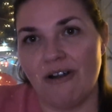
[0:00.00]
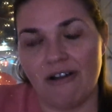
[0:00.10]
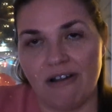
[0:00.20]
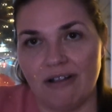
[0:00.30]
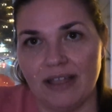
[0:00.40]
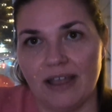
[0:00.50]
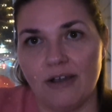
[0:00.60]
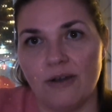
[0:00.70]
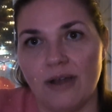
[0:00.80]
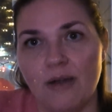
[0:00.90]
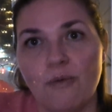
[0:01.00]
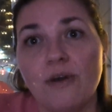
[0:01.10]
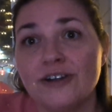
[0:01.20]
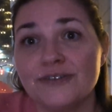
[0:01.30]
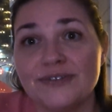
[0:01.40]
all a
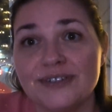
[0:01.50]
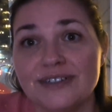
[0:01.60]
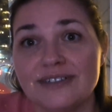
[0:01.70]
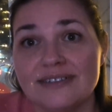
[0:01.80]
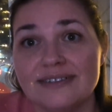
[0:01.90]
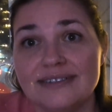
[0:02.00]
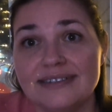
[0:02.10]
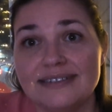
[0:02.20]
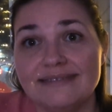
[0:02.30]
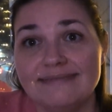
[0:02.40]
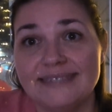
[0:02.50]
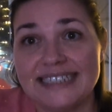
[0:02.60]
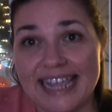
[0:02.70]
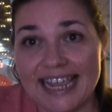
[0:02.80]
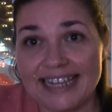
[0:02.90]
wonderful
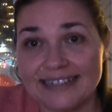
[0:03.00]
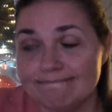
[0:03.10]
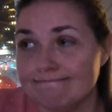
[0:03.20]
day.